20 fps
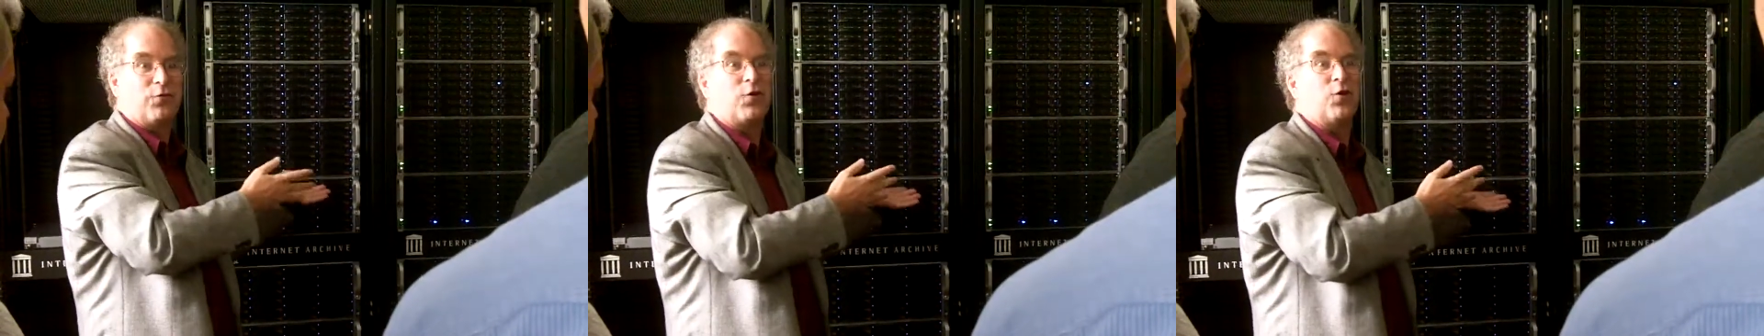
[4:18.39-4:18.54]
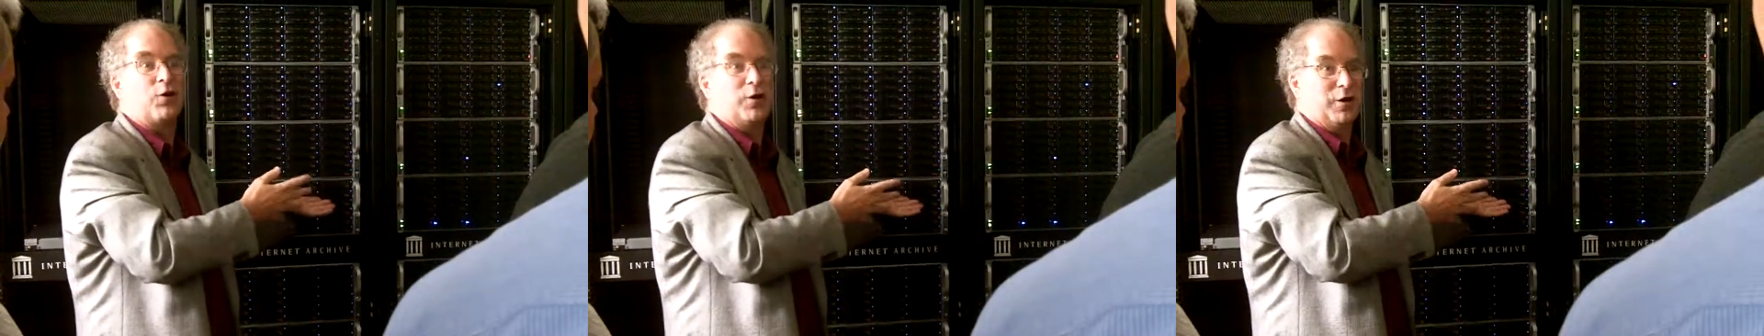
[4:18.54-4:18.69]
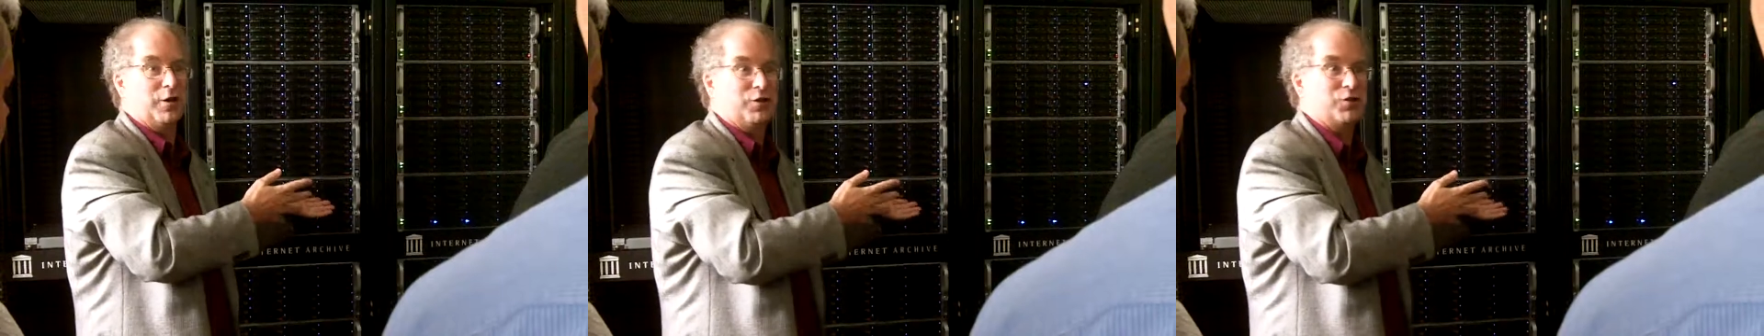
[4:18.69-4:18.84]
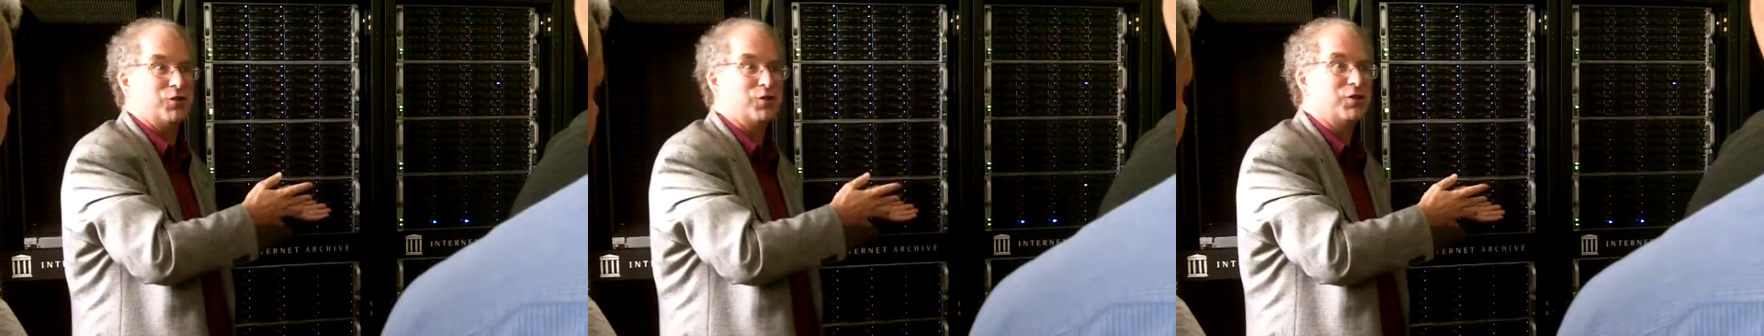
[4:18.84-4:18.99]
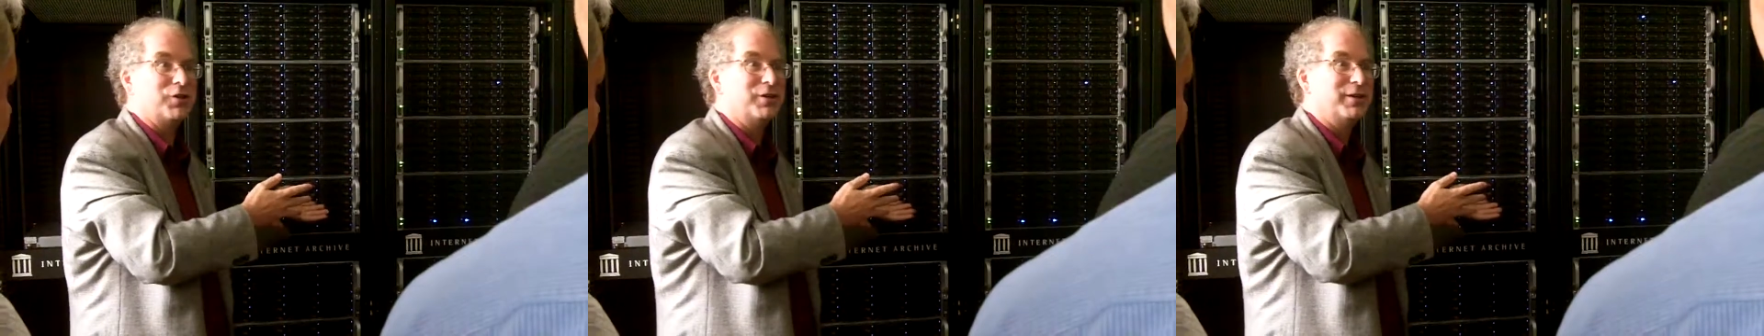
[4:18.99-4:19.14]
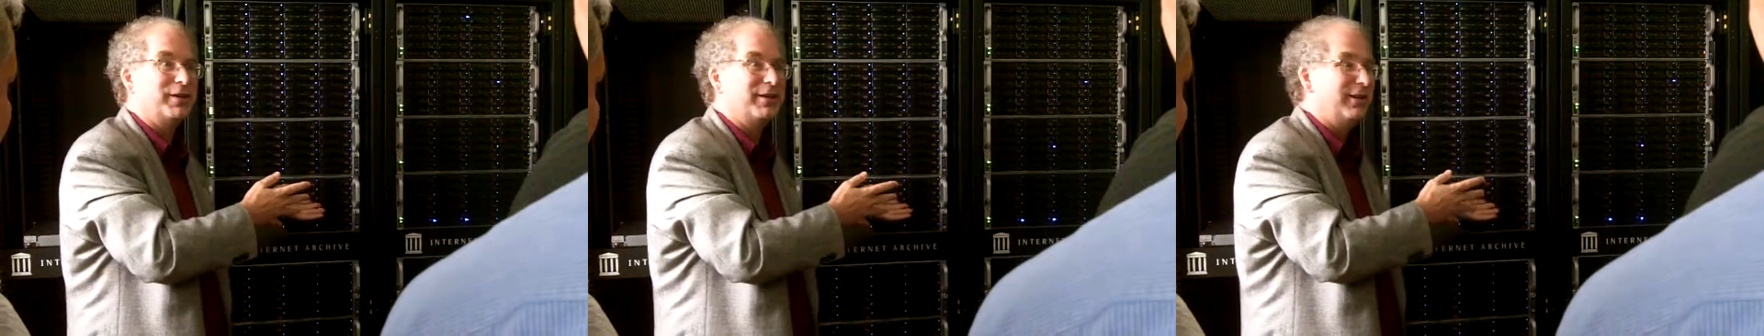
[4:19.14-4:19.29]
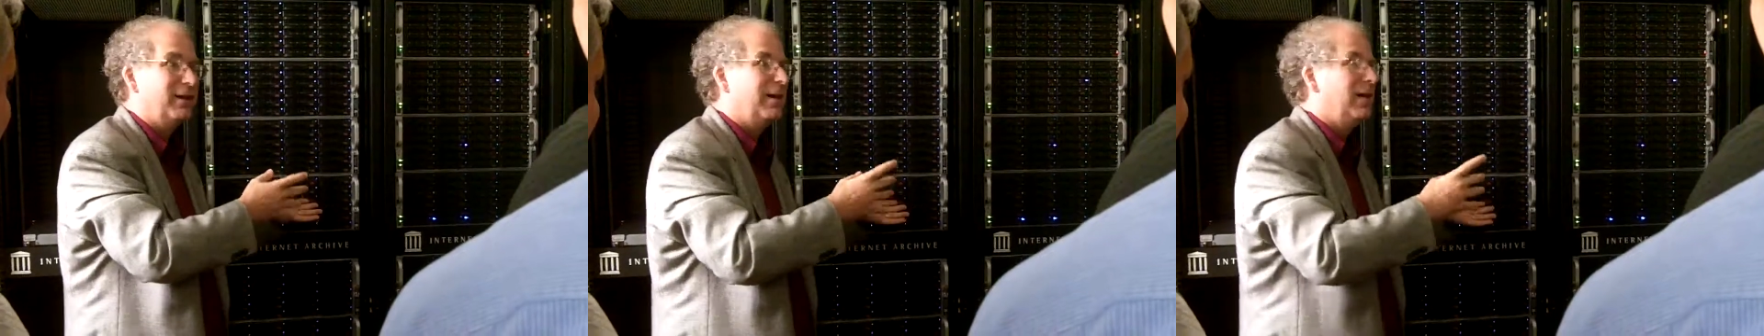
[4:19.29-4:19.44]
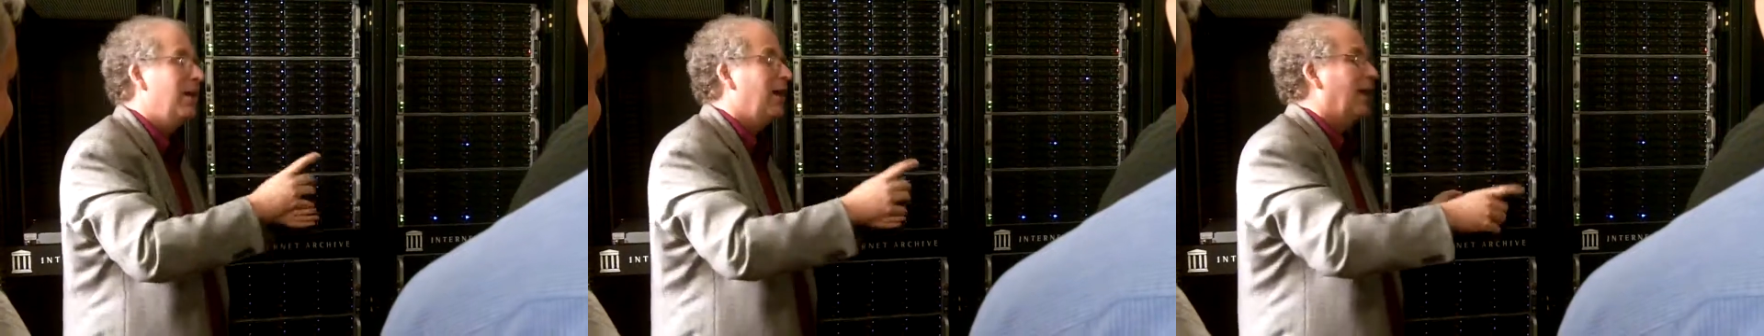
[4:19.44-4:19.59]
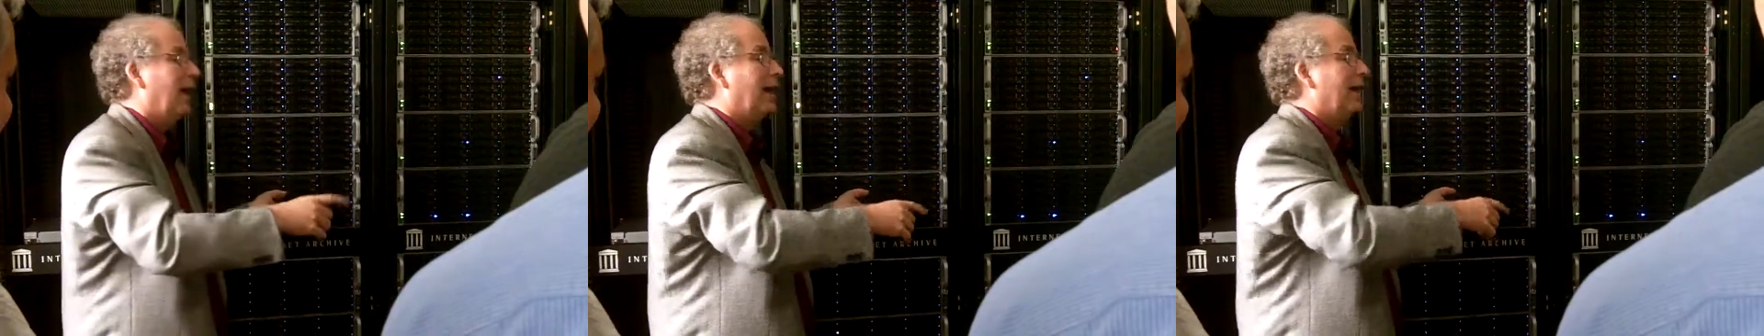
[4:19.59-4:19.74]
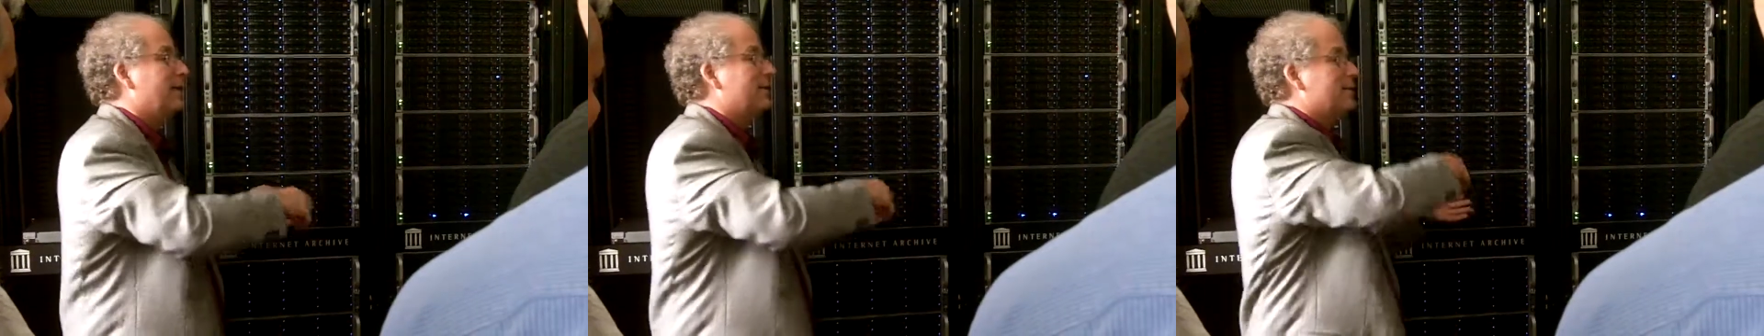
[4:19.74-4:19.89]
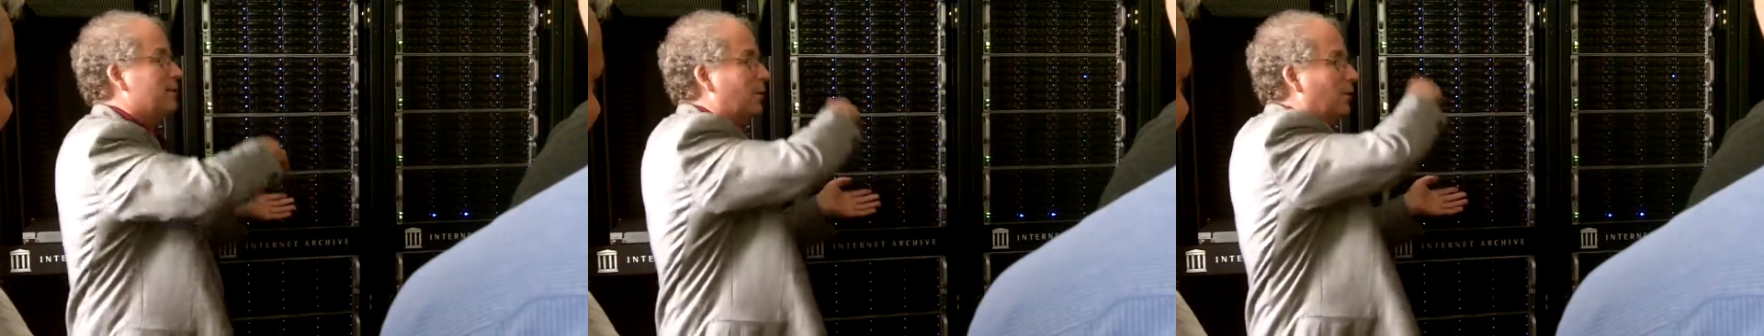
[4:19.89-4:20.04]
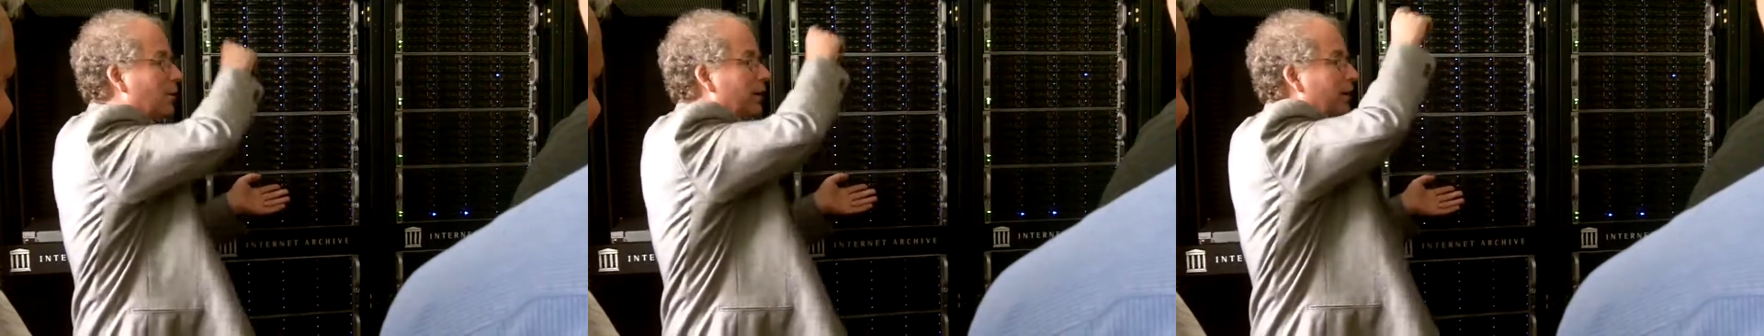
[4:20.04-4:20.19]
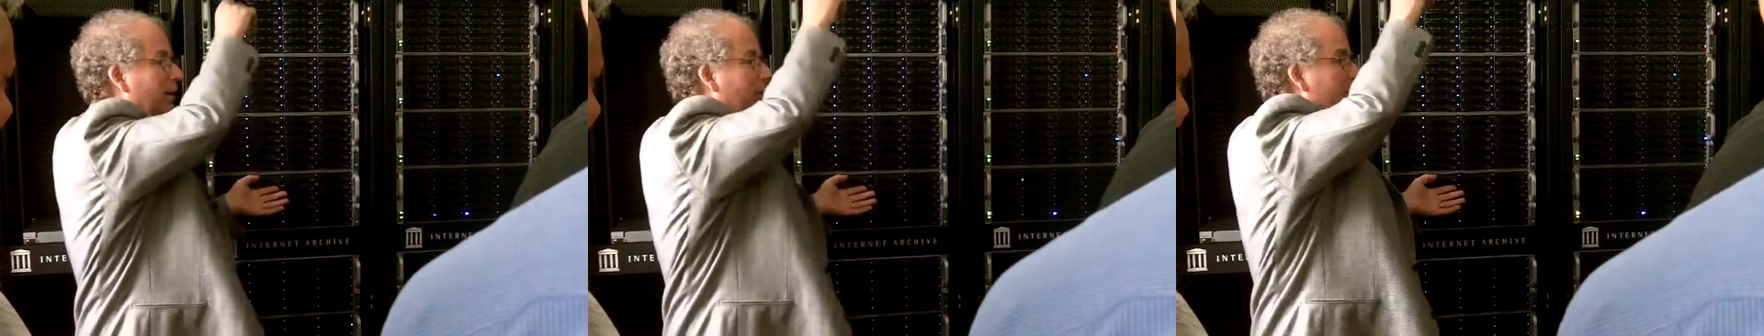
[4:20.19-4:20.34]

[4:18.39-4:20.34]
furnace. And it's going